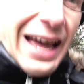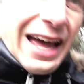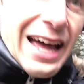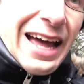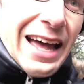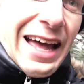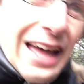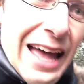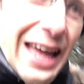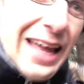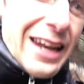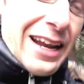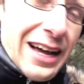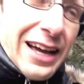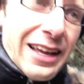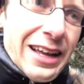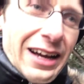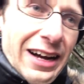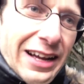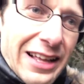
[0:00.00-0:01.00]
And
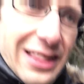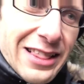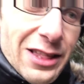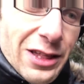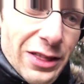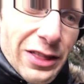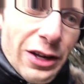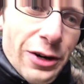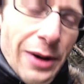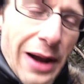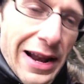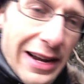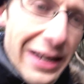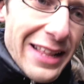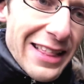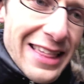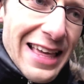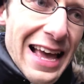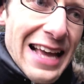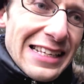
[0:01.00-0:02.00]
the
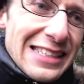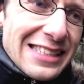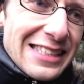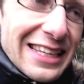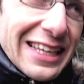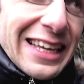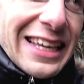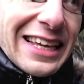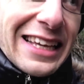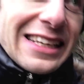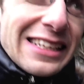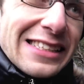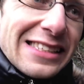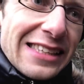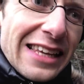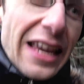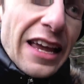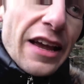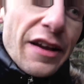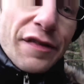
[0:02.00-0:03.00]
granny test
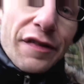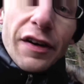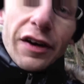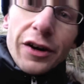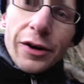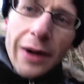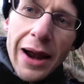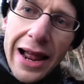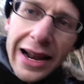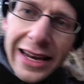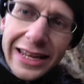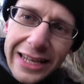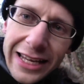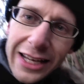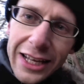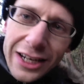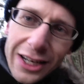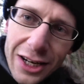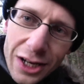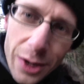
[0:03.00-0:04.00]
is, if a granny
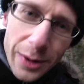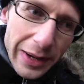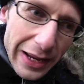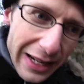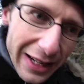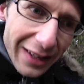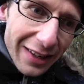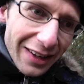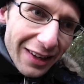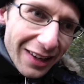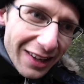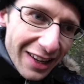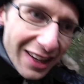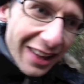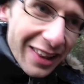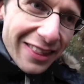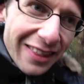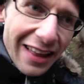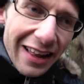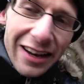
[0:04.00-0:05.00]
can do it,
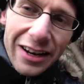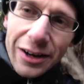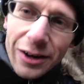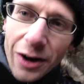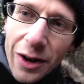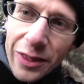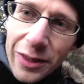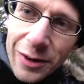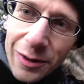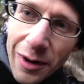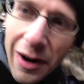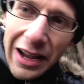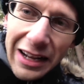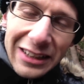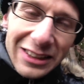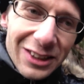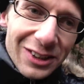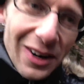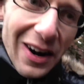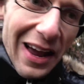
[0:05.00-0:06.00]
then you're on the
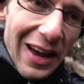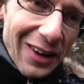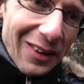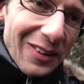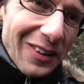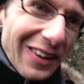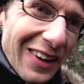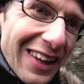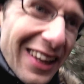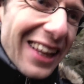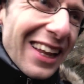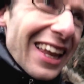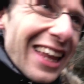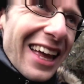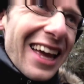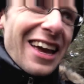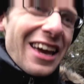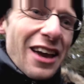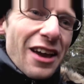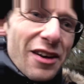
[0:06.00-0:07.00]
right trail.
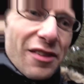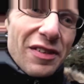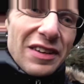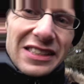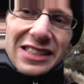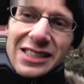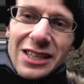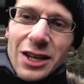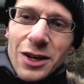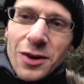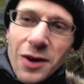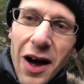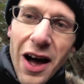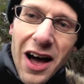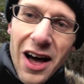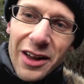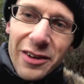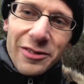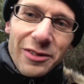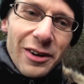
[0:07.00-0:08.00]
If it's too
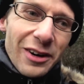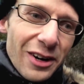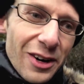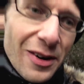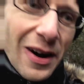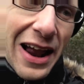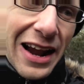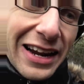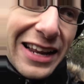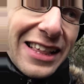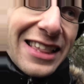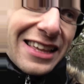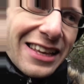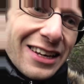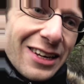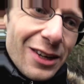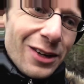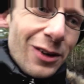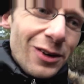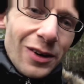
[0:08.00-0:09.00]
hard for a granny to
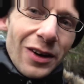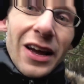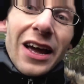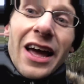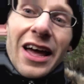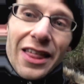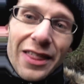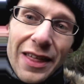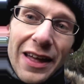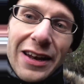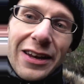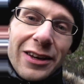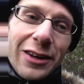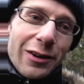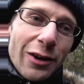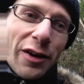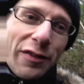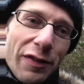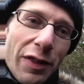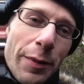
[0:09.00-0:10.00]
do, then
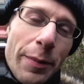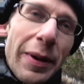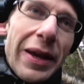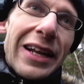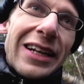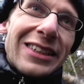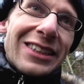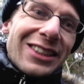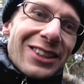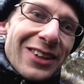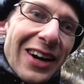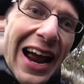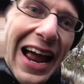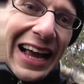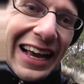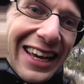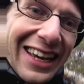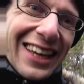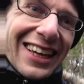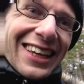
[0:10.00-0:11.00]
you're off the beaten
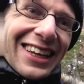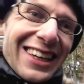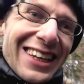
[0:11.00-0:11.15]
track.